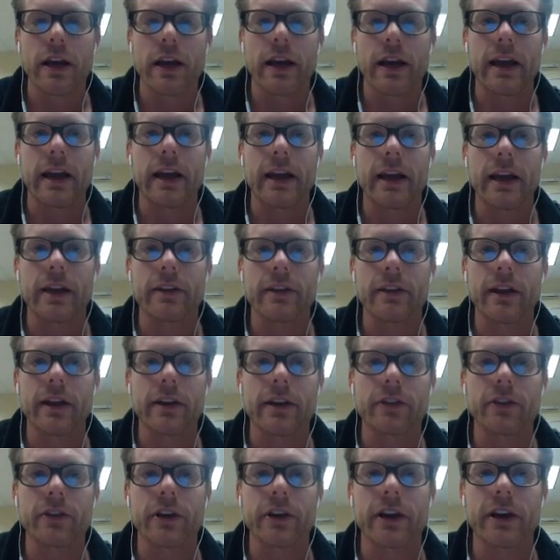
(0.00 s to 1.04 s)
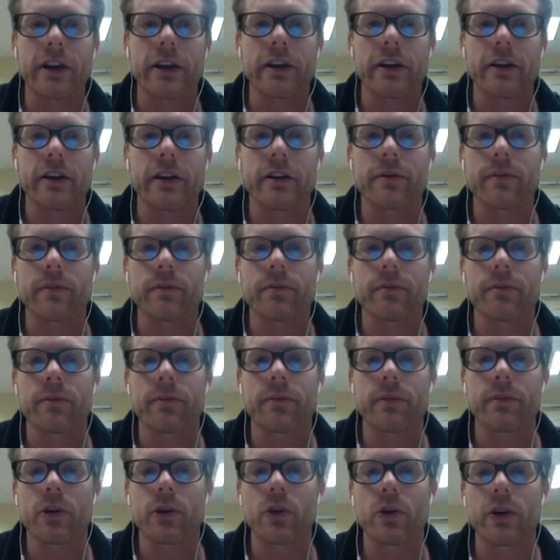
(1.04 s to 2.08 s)
And lastly, I can
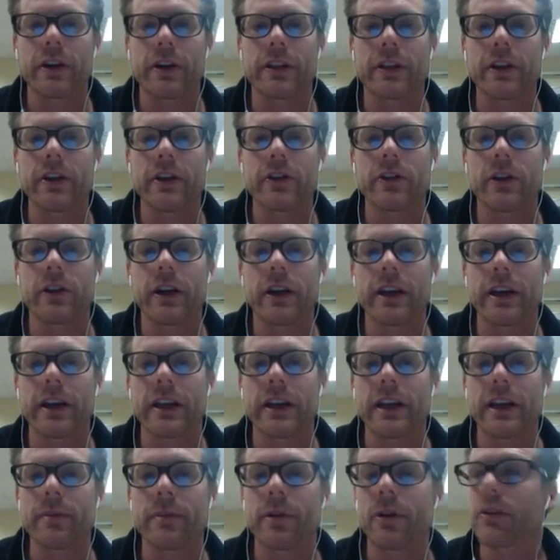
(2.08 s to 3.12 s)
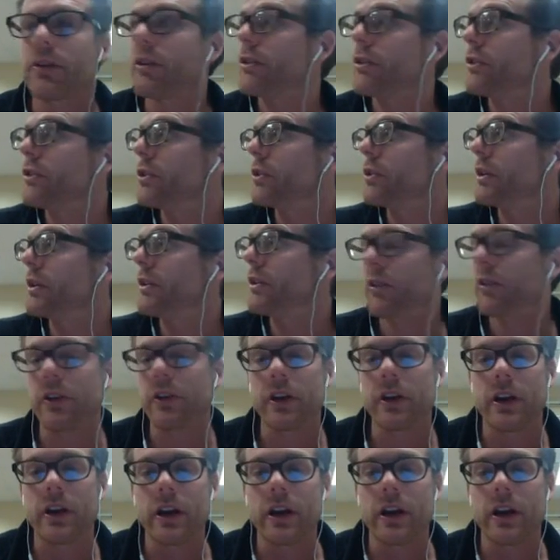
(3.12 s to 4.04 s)
go like this. I can email the students.